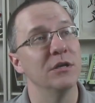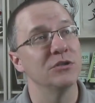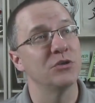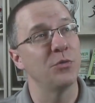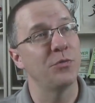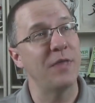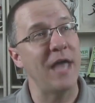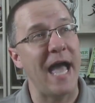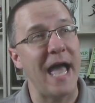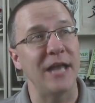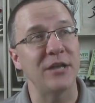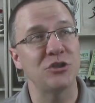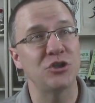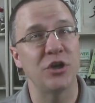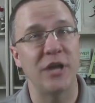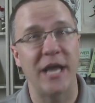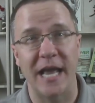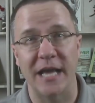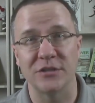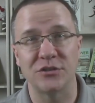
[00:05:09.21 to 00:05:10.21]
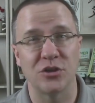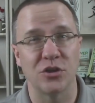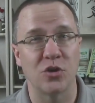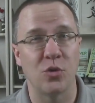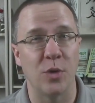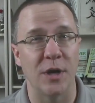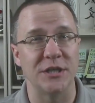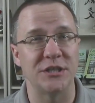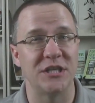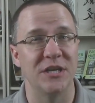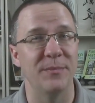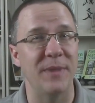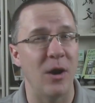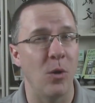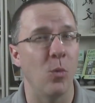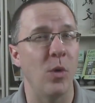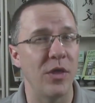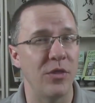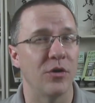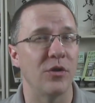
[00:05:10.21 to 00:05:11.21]
So that should answer the question
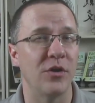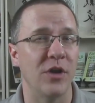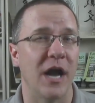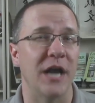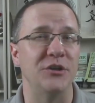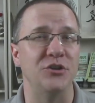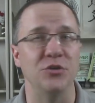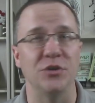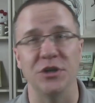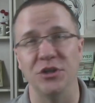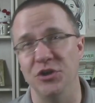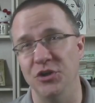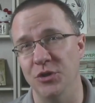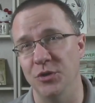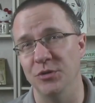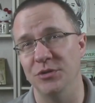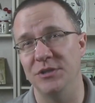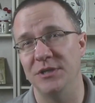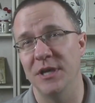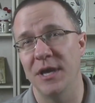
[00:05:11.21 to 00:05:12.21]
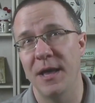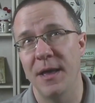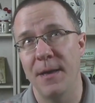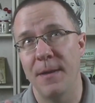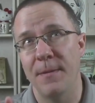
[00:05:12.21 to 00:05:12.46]
about whether or not you can use